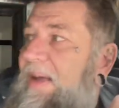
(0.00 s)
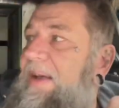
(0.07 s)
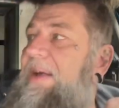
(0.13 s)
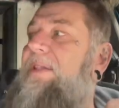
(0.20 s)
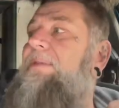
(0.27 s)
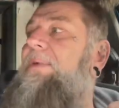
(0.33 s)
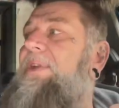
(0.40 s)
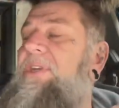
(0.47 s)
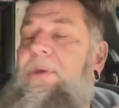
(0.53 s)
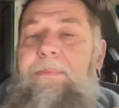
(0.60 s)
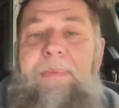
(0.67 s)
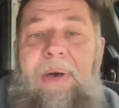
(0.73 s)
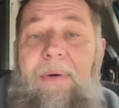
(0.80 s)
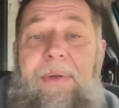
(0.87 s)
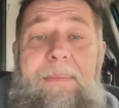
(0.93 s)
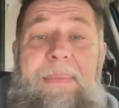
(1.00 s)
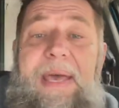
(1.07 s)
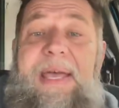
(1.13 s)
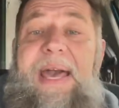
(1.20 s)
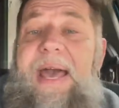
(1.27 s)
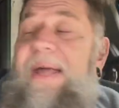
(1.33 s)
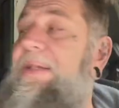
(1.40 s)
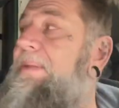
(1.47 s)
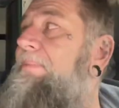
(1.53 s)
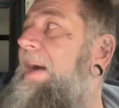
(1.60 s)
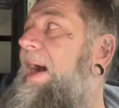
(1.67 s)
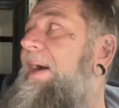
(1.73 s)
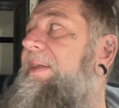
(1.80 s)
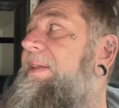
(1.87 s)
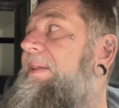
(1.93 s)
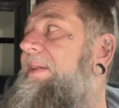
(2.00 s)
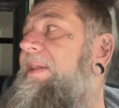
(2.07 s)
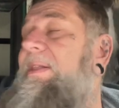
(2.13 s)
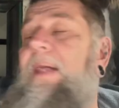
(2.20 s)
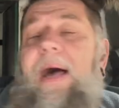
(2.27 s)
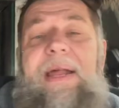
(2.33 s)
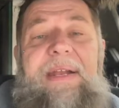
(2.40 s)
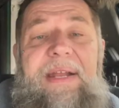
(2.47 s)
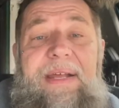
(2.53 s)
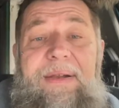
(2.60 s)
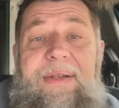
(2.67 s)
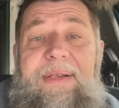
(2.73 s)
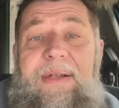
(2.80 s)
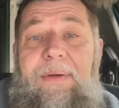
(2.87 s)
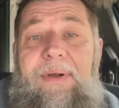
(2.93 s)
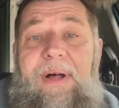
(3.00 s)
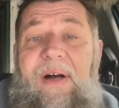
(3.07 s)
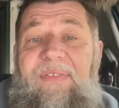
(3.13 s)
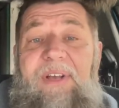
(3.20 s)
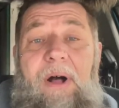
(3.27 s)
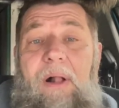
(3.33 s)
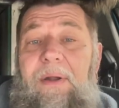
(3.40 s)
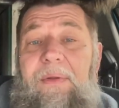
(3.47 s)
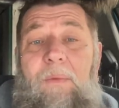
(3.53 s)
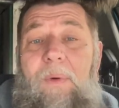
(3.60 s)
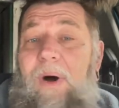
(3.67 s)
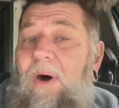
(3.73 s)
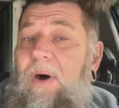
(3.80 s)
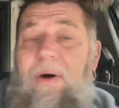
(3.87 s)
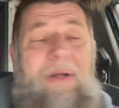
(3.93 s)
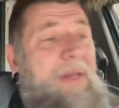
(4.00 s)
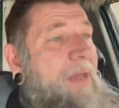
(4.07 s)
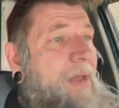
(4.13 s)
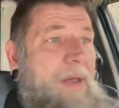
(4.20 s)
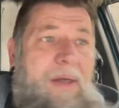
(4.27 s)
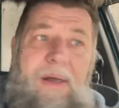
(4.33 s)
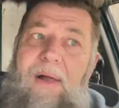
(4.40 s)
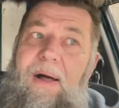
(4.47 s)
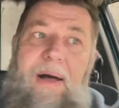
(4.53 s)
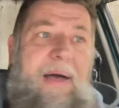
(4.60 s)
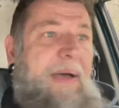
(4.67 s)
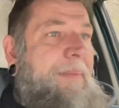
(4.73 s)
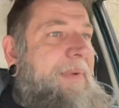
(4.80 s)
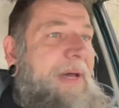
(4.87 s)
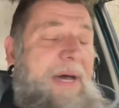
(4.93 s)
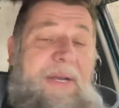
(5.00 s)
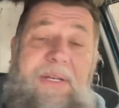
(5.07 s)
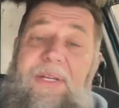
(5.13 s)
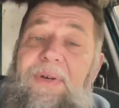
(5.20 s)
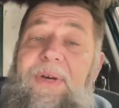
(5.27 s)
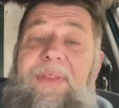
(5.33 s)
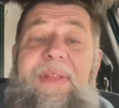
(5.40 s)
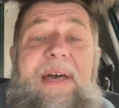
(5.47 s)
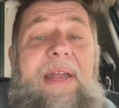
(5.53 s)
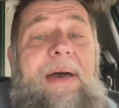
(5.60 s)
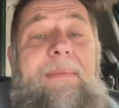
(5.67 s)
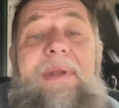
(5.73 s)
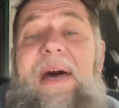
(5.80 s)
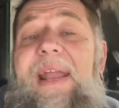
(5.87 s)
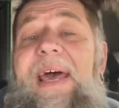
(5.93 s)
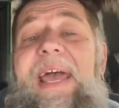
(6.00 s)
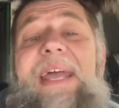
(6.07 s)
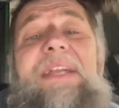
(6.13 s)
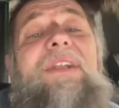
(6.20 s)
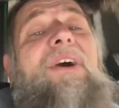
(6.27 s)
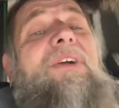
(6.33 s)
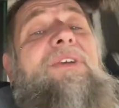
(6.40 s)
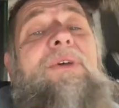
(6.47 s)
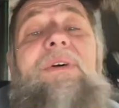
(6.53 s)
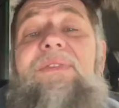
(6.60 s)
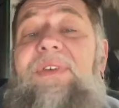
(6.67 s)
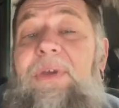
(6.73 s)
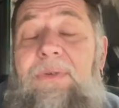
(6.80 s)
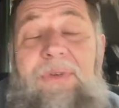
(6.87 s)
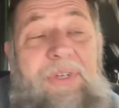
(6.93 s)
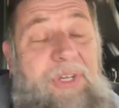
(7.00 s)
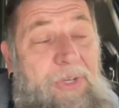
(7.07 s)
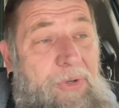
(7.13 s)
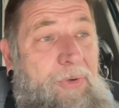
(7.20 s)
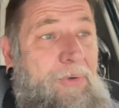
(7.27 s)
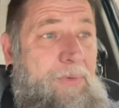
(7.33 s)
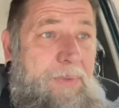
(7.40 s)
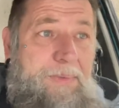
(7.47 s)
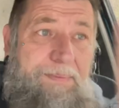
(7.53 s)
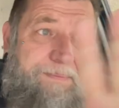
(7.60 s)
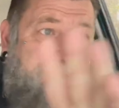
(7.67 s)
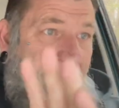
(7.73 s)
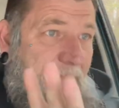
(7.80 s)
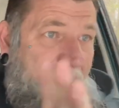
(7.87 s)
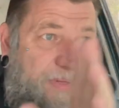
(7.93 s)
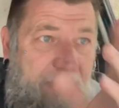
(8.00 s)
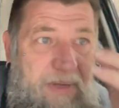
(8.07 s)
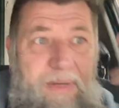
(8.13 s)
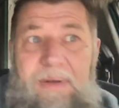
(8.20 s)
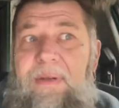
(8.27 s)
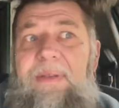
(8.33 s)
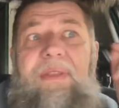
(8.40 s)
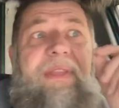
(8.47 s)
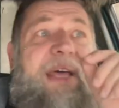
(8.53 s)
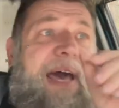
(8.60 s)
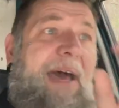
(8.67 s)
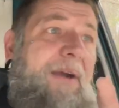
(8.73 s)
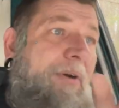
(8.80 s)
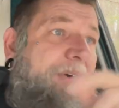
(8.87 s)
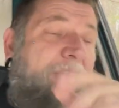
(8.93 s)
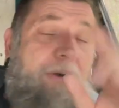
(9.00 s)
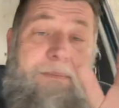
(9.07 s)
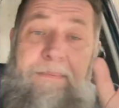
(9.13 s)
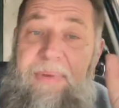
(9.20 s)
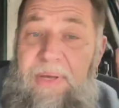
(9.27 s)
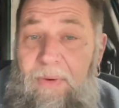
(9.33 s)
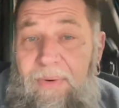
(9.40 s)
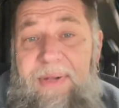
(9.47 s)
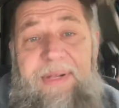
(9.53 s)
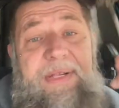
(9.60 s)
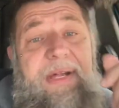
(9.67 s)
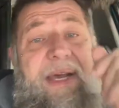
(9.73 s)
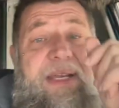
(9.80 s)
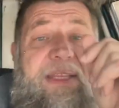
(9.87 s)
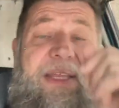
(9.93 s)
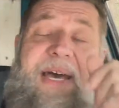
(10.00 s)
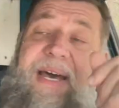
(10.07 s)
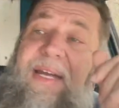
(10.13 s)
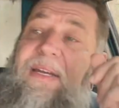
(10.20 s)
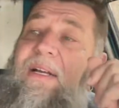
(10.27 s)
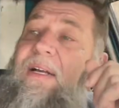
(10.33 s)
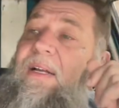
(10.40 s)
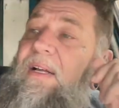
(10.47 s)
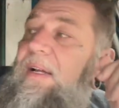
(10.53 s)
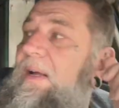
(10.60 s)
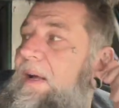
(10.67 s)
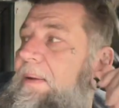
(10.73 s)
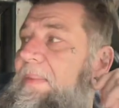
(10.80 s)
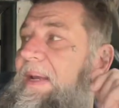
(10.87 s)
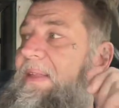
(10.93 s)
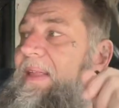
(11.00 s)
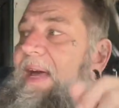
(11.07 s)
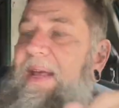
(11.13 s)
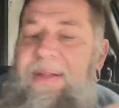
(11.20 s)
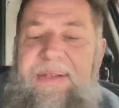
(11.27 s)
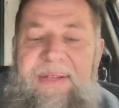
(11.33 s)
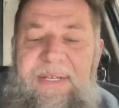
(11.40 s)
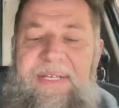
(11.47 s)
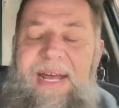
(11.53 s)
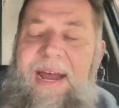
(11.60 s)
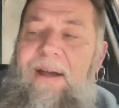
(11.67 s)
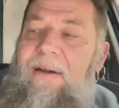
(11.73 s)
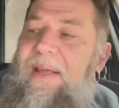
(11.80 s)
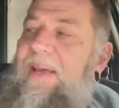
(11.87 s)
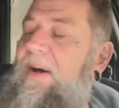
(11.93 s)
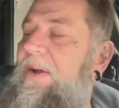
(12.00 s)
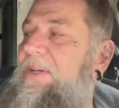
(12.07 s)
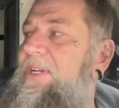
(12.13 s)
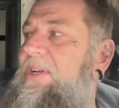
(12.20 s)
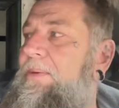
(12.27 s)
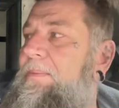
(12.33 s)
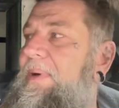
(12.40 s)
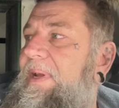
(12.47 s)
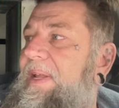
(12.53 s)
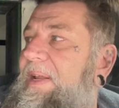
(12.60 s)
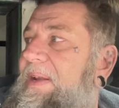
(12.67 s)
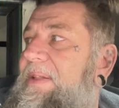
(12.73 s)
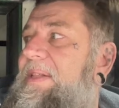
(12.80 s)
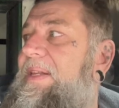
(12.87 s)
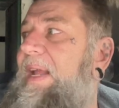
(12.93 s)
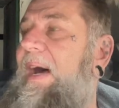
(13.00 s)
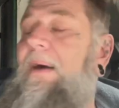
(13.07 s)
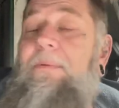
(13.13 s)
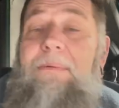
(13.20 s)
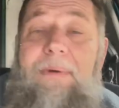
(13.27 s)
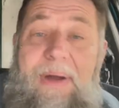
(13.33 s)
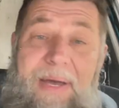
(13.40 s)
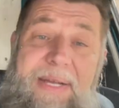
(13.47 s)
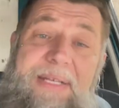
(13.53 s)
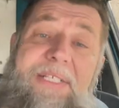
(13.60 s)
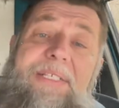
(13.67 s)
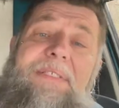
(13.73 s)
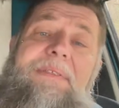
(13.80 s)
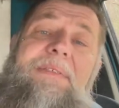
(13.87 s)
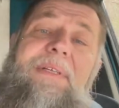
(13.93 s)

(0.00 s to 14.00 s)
is when you build a big-ass box and slide it in, sealed it off, call it a wall. I am not doing that. I'm not hating on you if you do that or your build is like that. I mean, that is entirely on you, but it is not right.